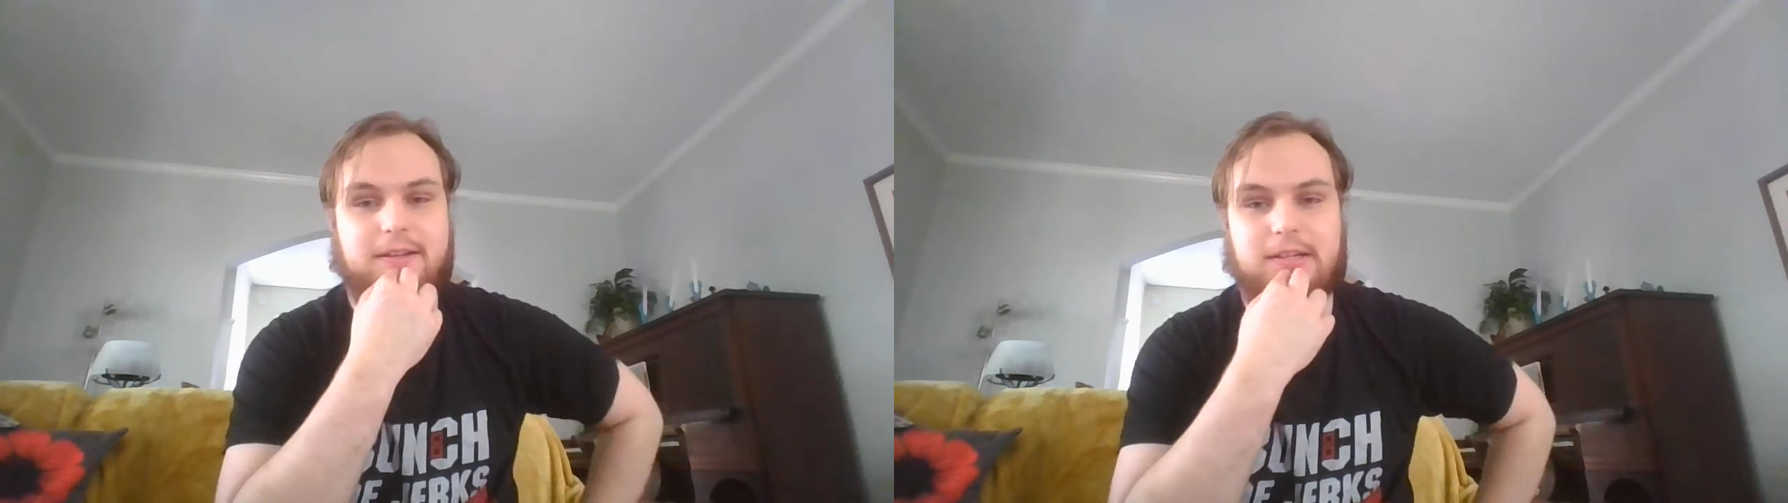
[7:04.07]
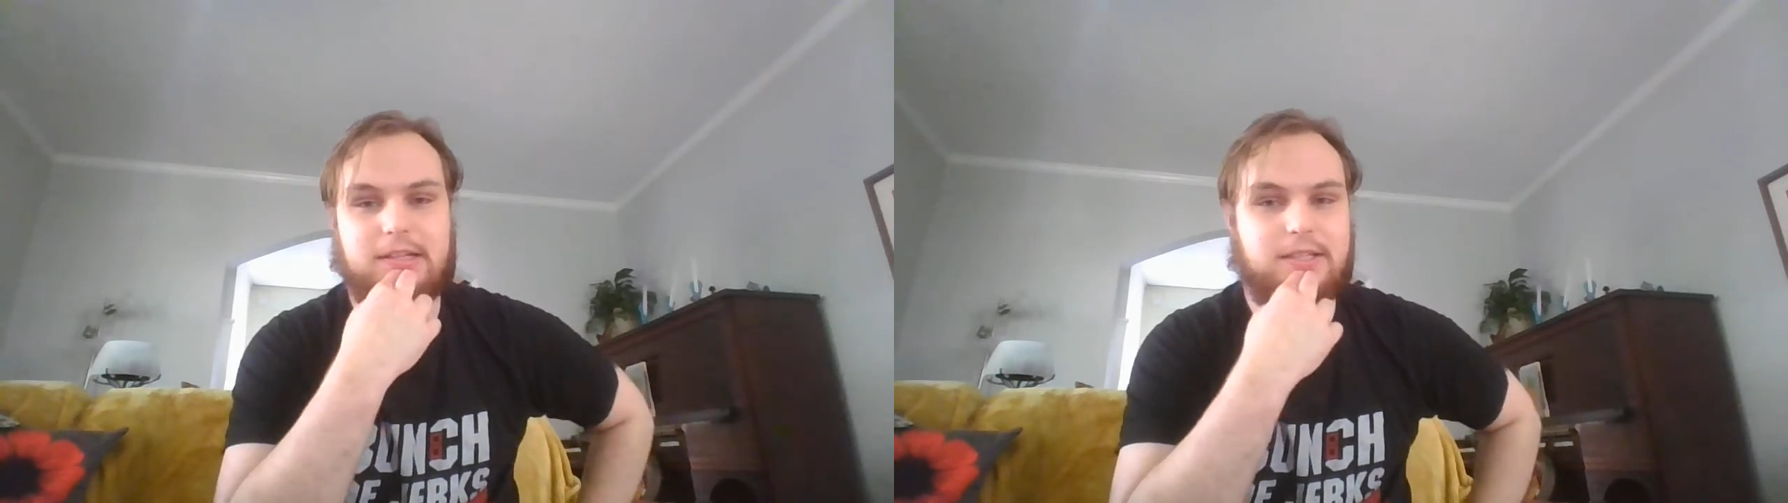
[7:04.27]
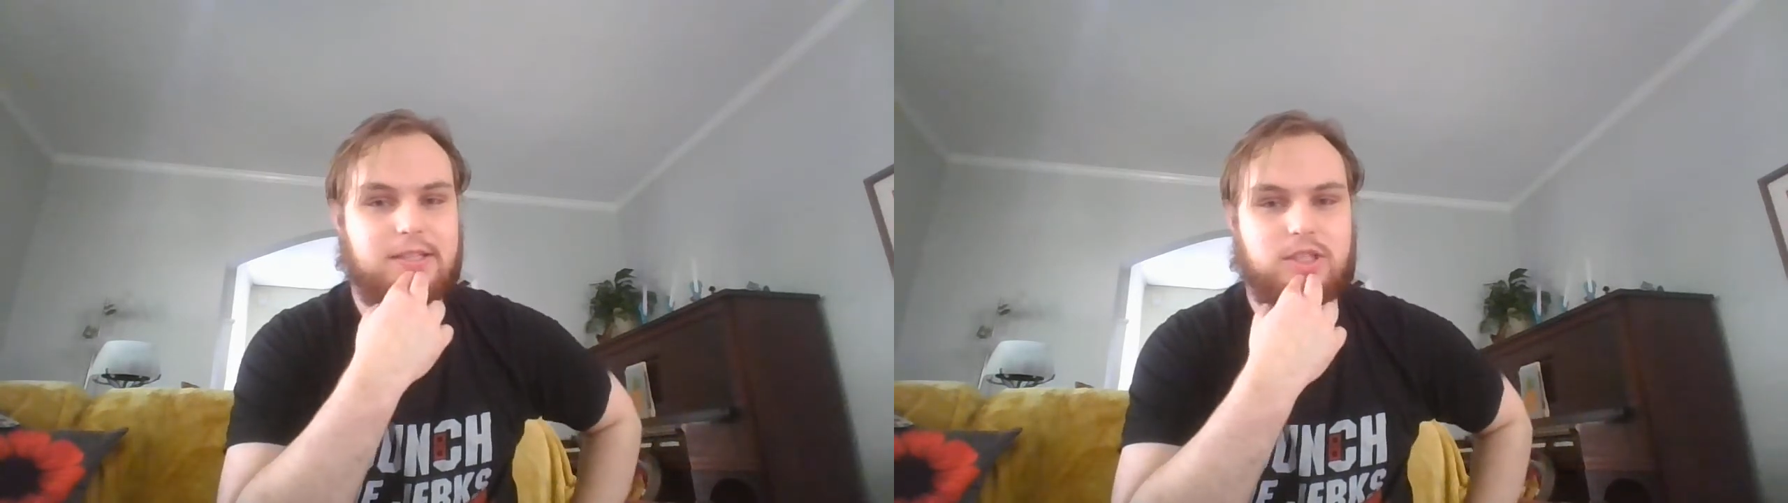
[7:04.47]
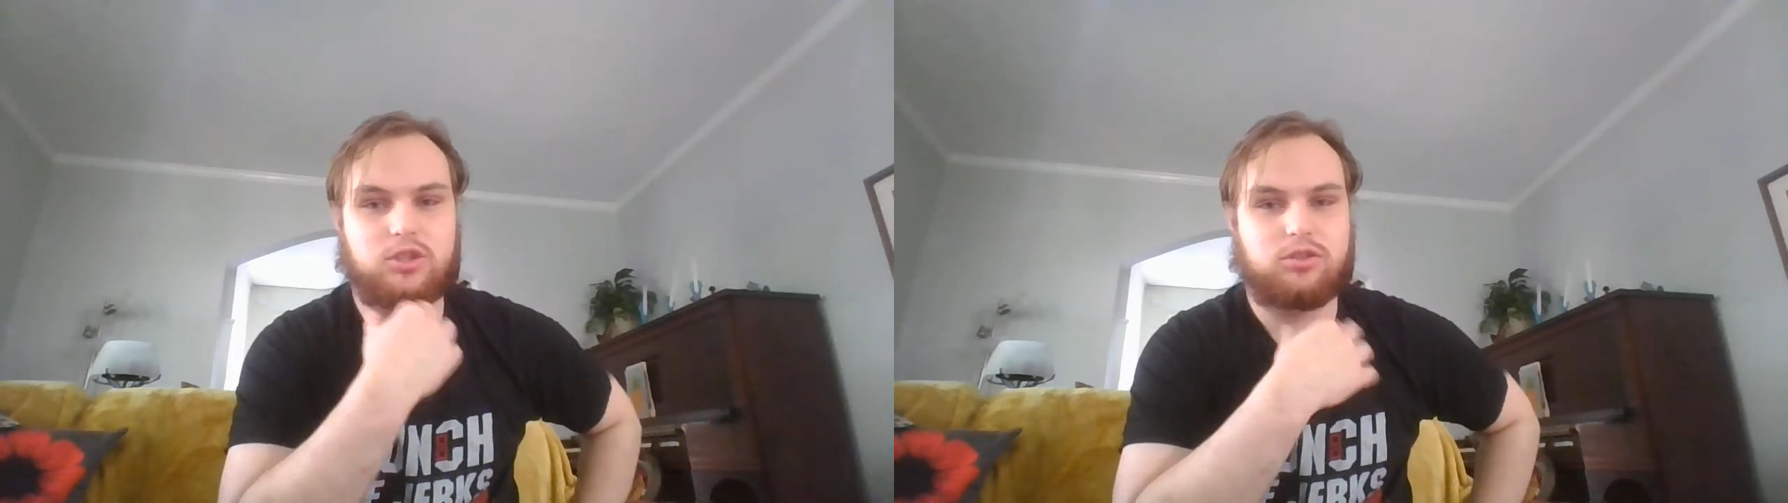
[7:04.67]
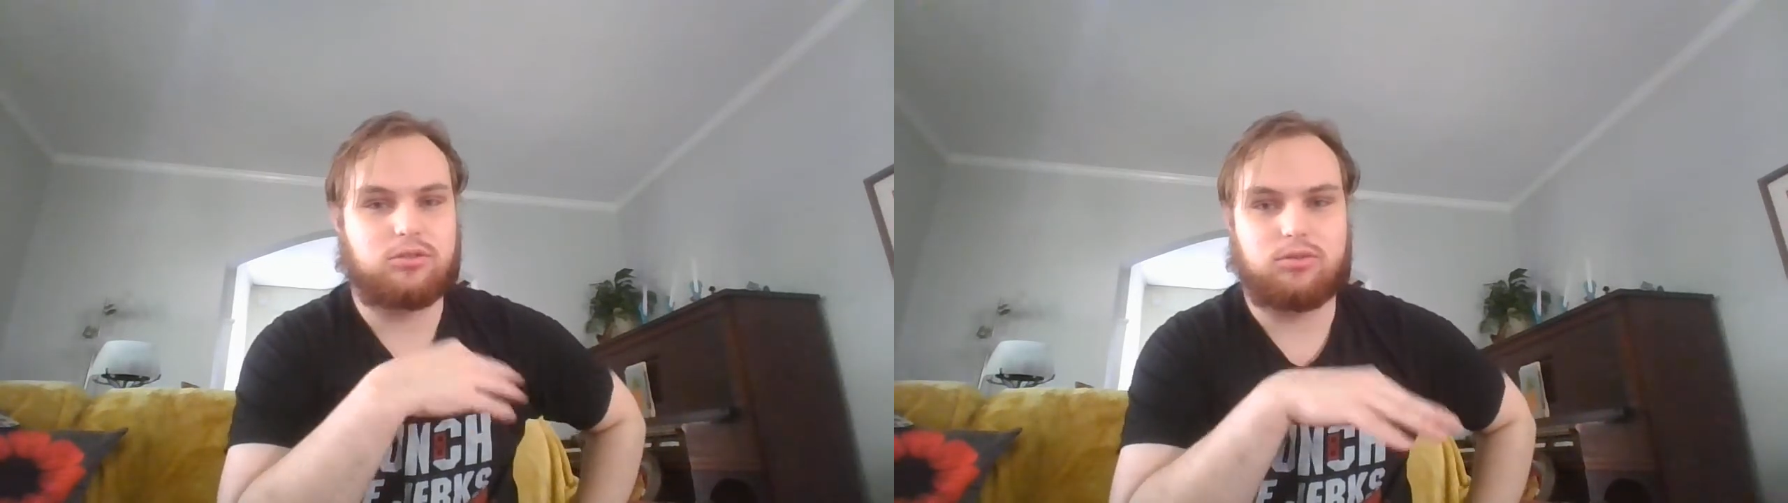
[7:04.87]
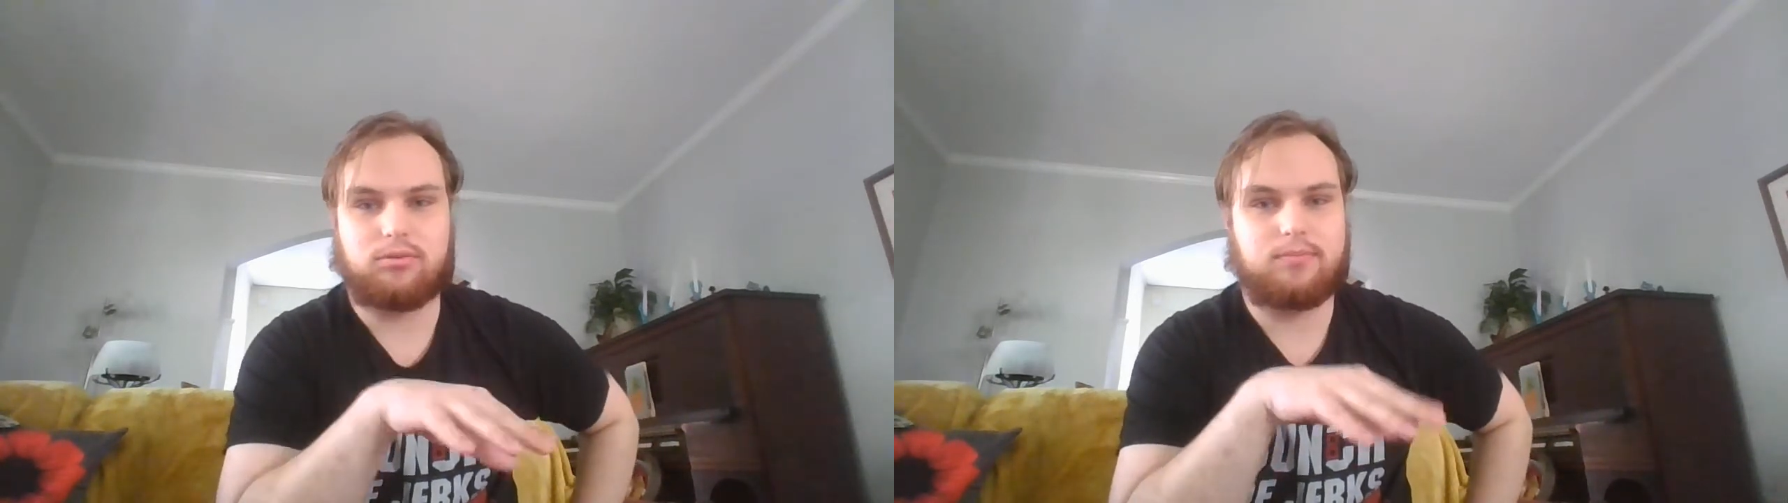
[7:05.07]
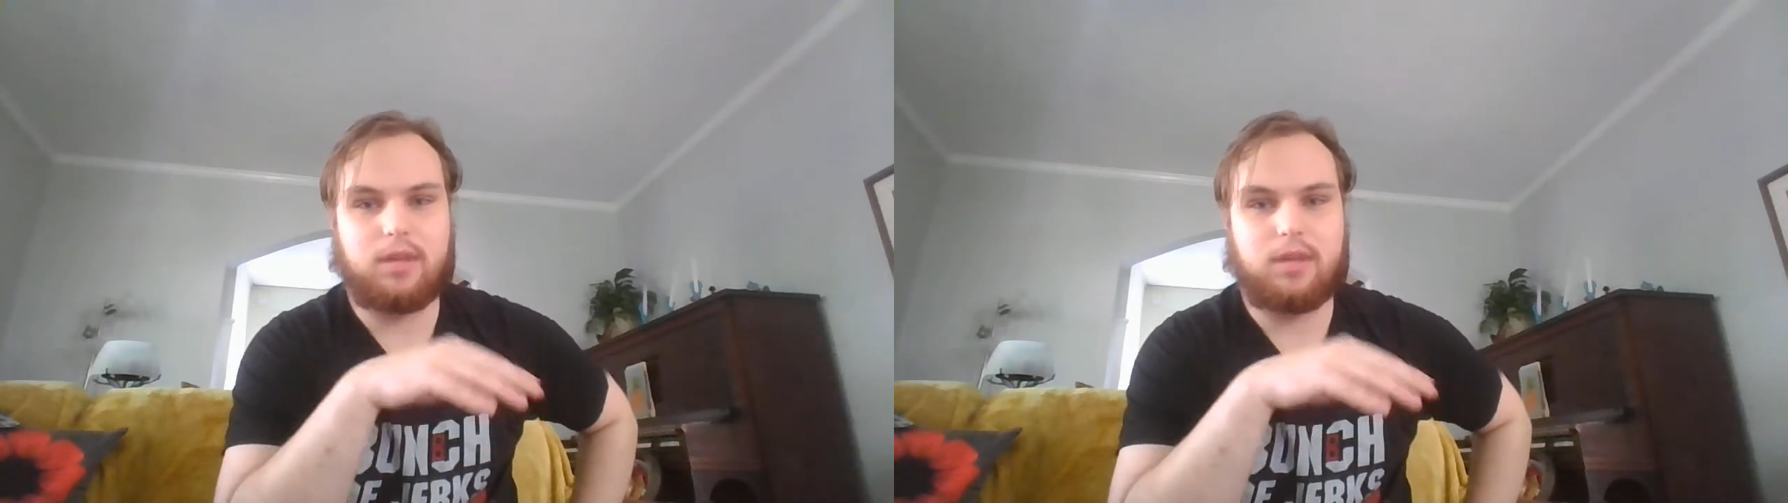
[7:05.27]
Like, it's just,